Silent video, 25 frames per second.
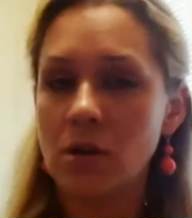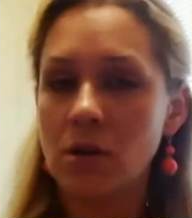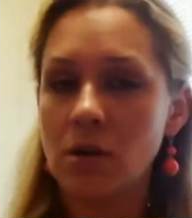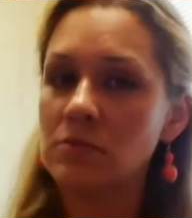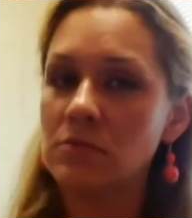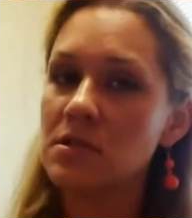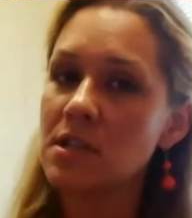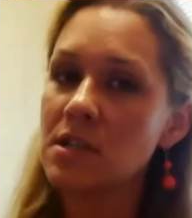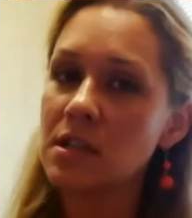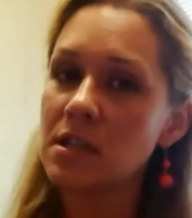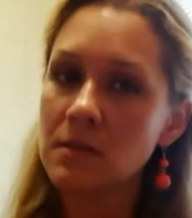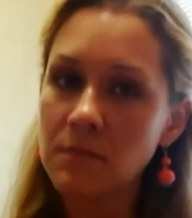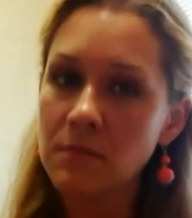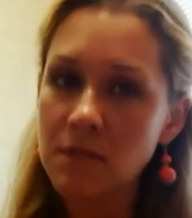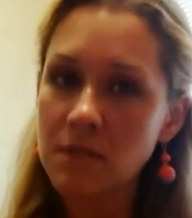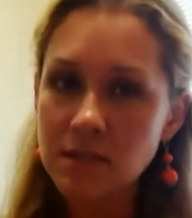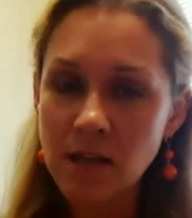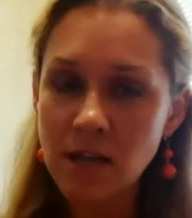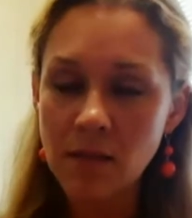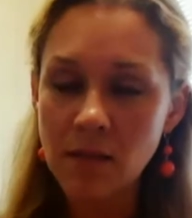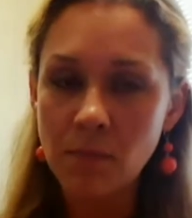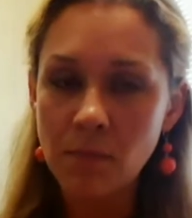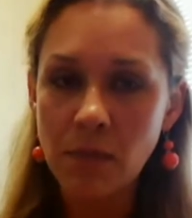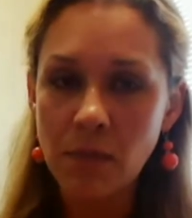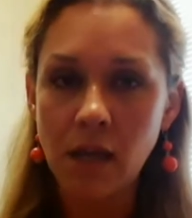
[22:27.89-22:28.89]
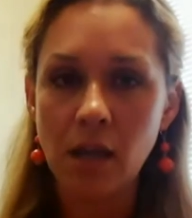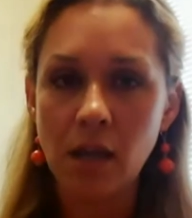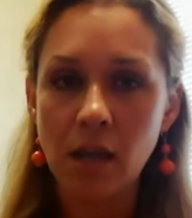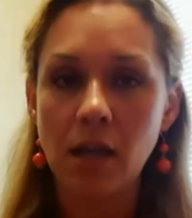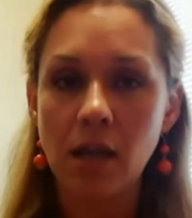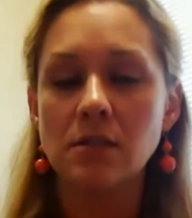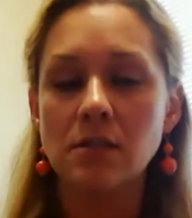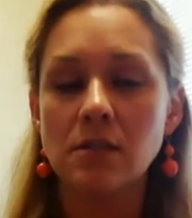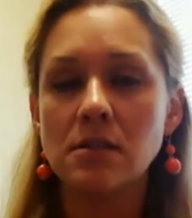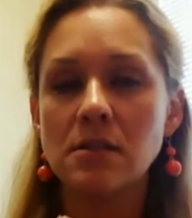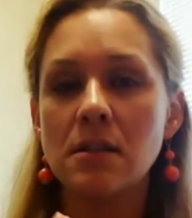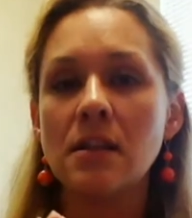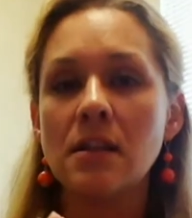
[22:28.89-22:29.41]
Don't send them the same thing
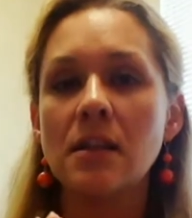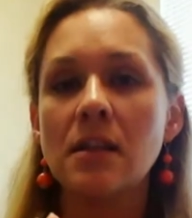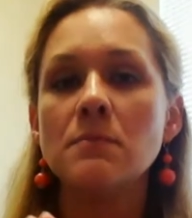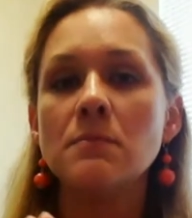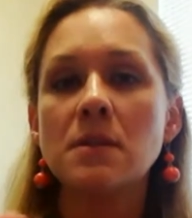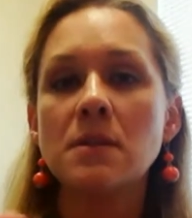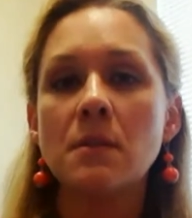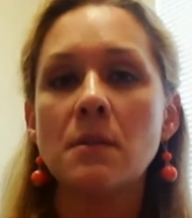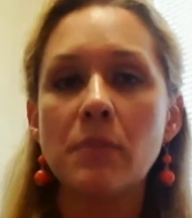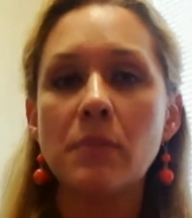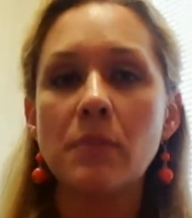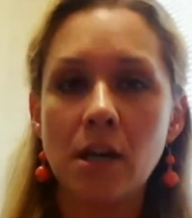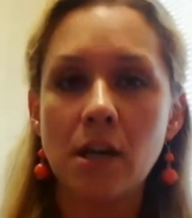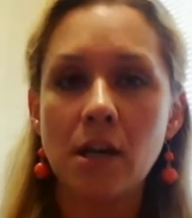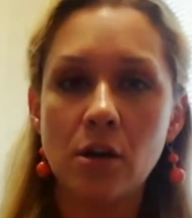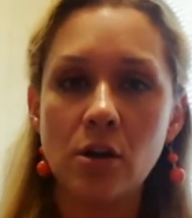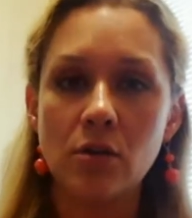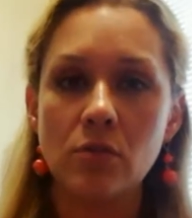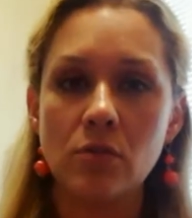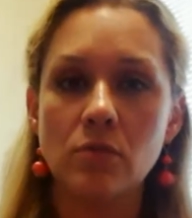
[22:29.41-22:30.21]
again. Send them something. So don't new.